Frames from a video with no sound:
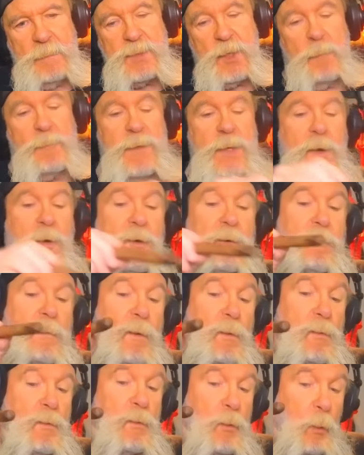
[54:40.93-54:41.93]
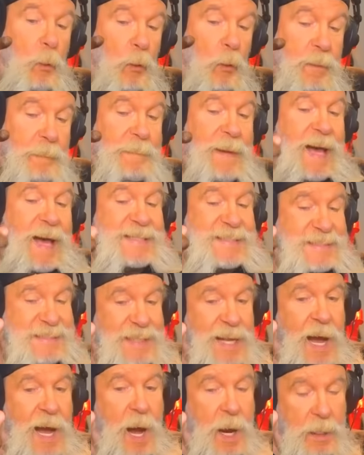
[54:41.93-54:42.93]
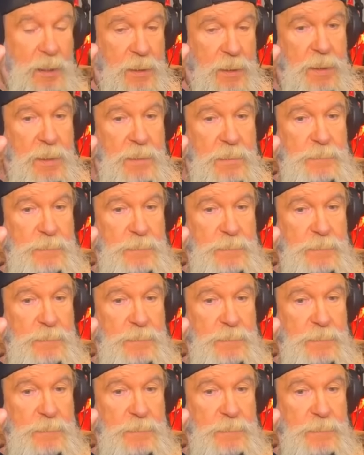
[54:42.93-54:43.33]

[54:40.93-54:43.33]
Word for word: So if you're going to want to buy stock